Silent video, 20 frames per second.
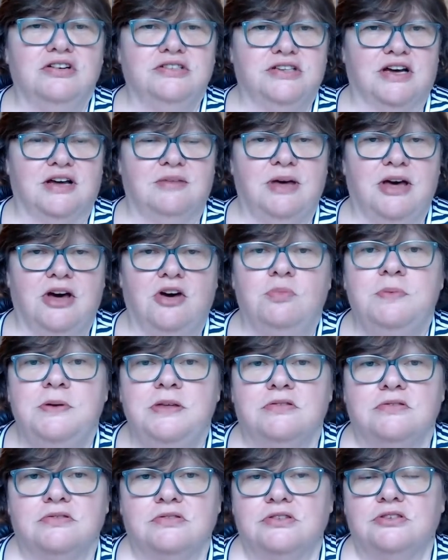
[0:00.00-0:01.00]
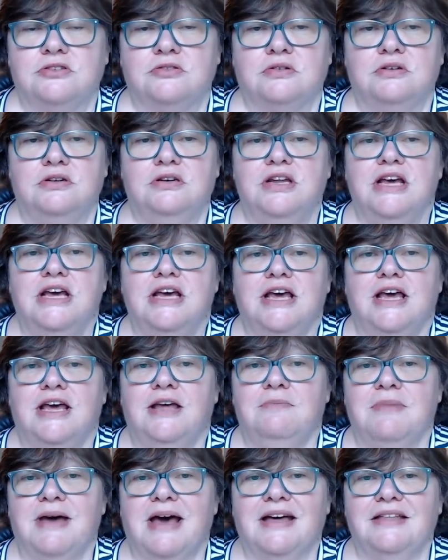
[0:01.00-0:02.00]
time helping their student
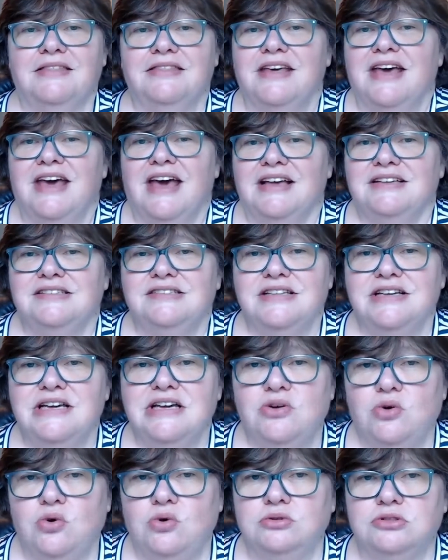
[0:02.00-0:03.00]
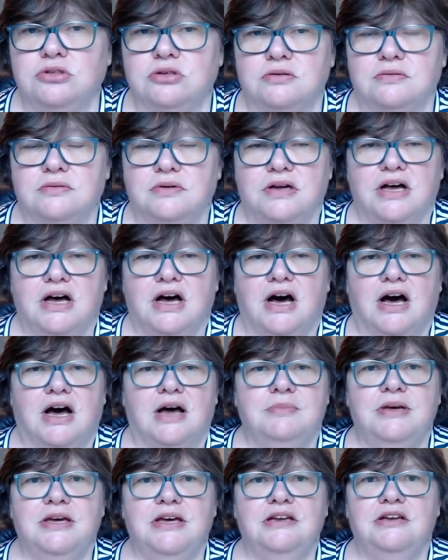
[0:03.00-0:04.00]
in math as they get older. I
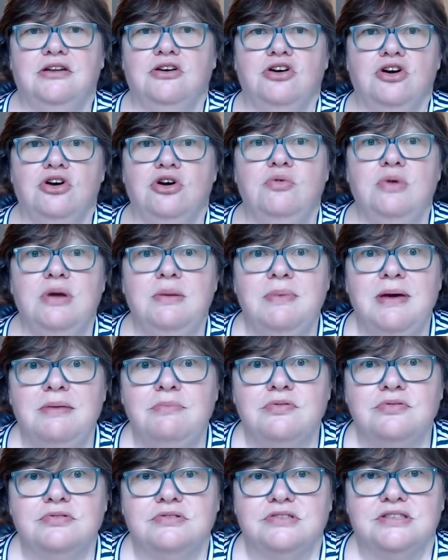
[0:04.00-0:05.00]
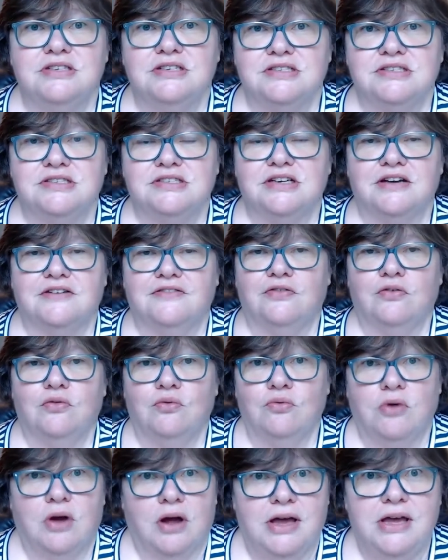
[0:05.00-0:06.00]
mean, who remembers this stuff,
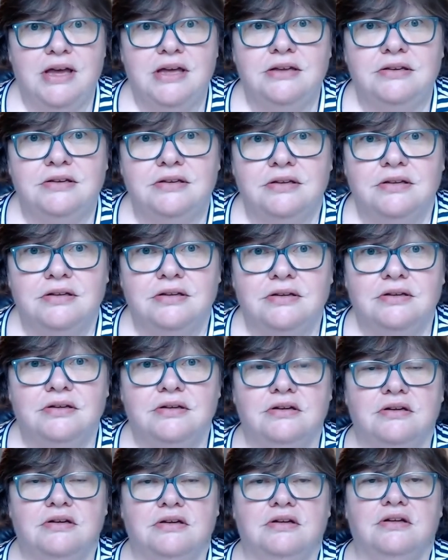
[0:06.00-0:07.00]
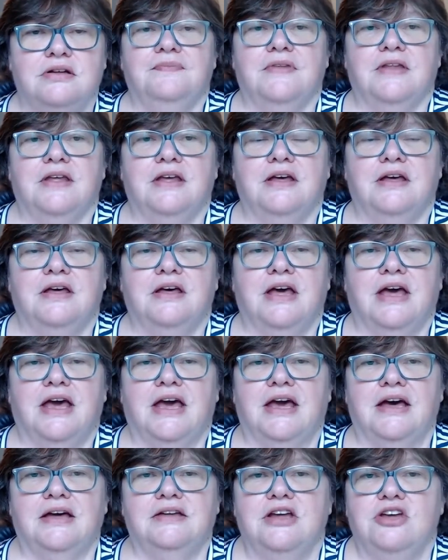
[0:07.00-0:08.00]
right?
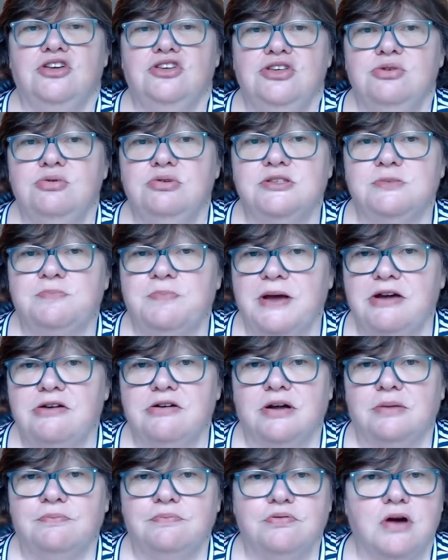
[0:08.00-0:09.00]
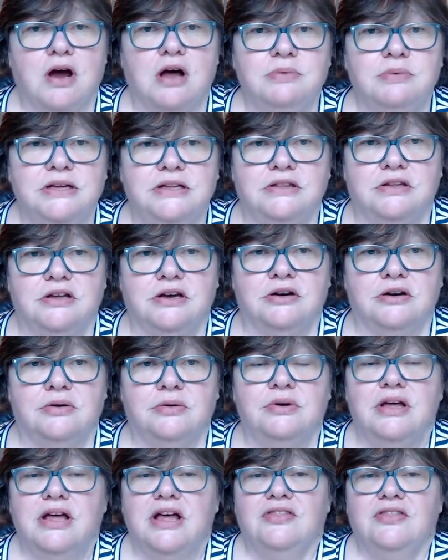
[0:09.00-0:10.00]
And you as a parent probably
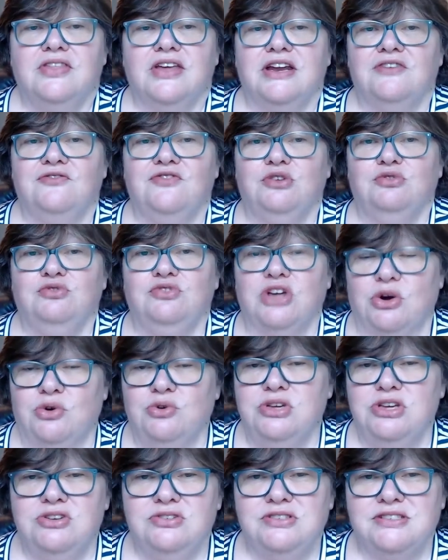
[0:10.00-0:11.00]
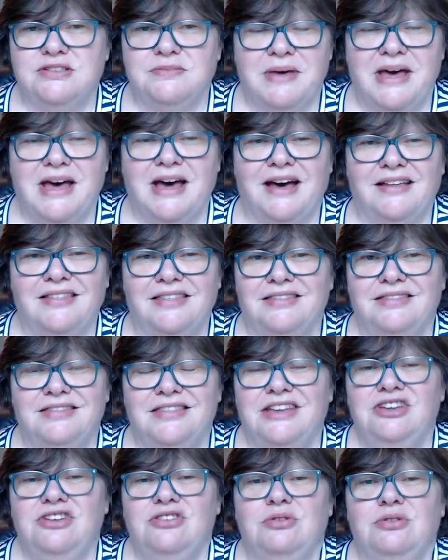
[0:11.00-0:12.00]
know that if you don't use the math,
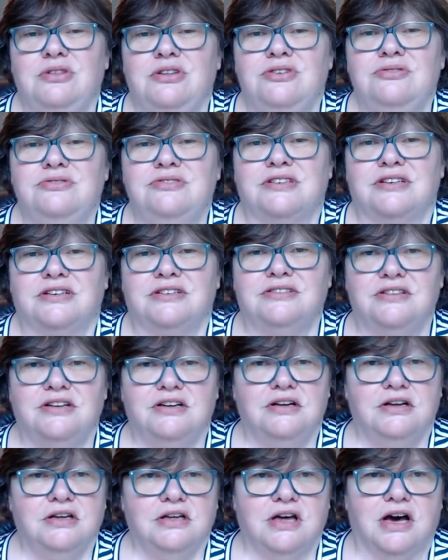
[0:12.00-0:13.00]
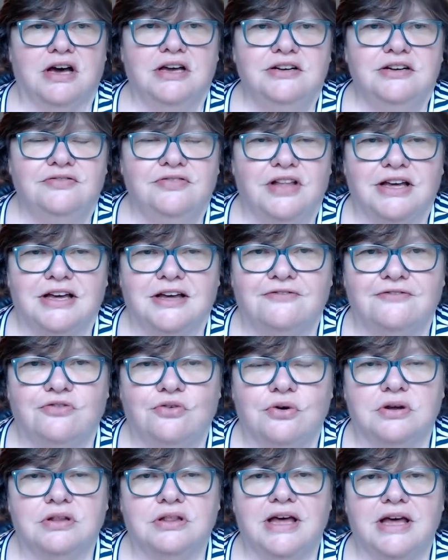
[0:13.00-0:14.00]
then you lose it, kind of like a
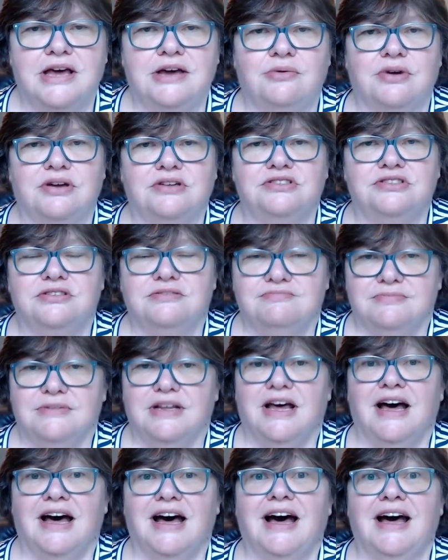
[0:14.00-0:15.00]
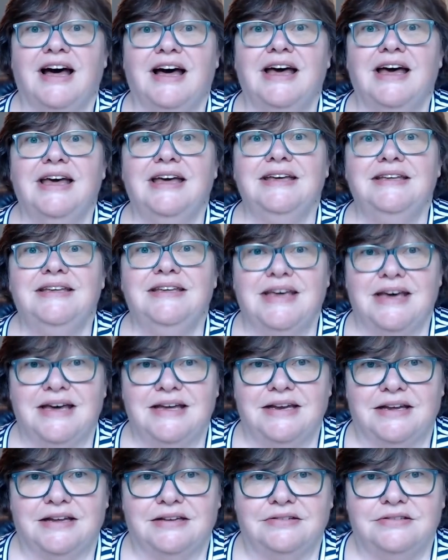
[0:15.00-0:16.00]
foreign language. I get
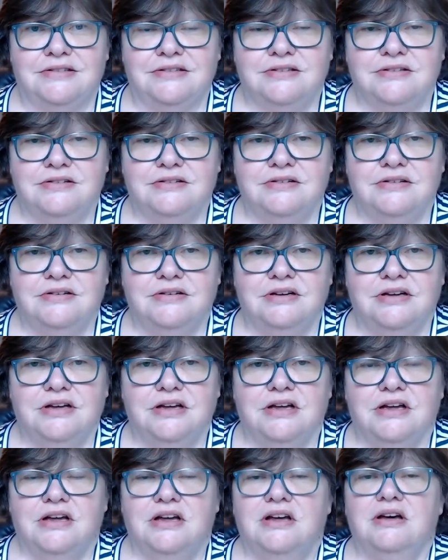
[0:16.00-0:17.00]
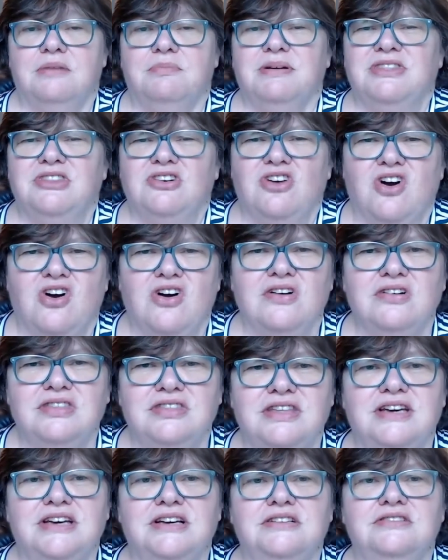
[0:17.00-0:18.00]
it. But there are
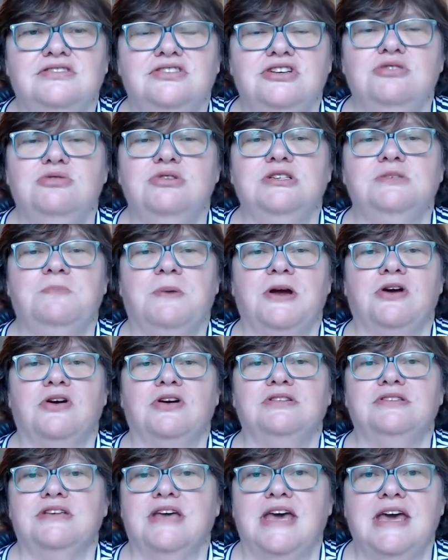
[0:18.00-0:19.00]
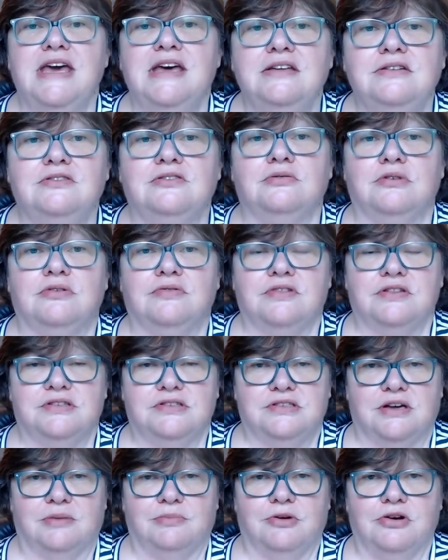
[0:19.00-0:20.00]
things you as parents can do over the
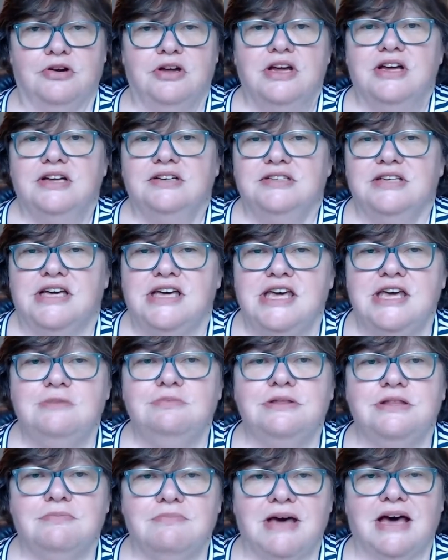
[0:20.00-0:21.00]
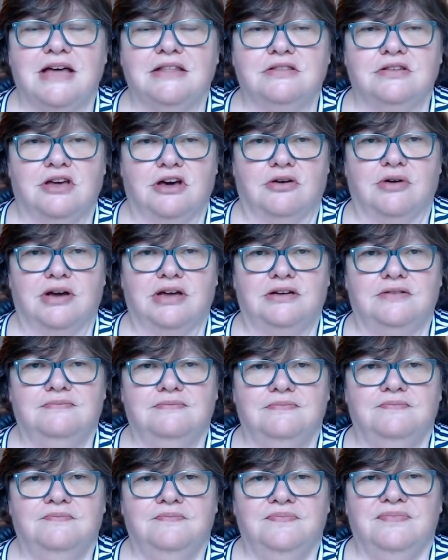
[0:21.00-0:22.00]
summer to keep the math going.
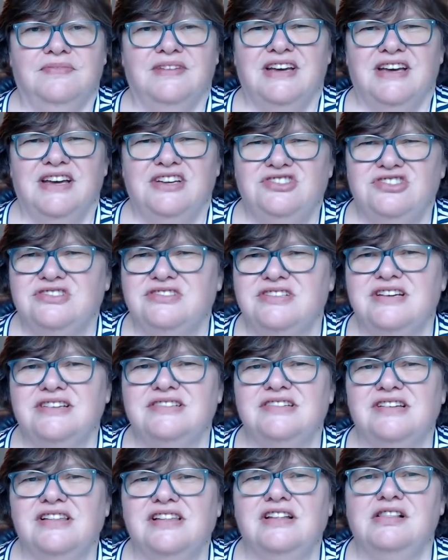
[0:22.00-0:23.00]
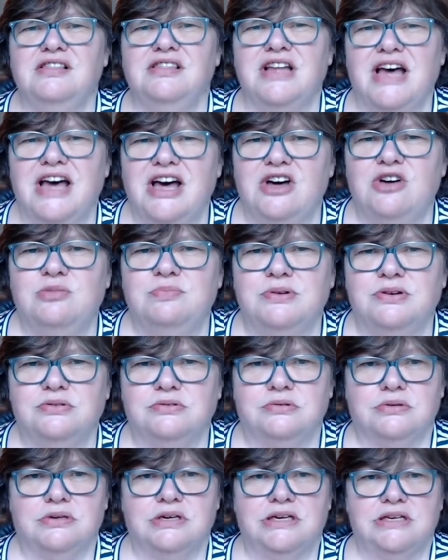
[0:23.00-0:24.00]
It just takes a little elbow
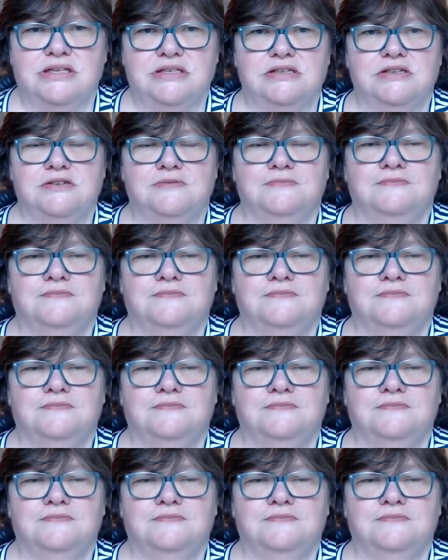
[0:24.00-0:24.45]
grease.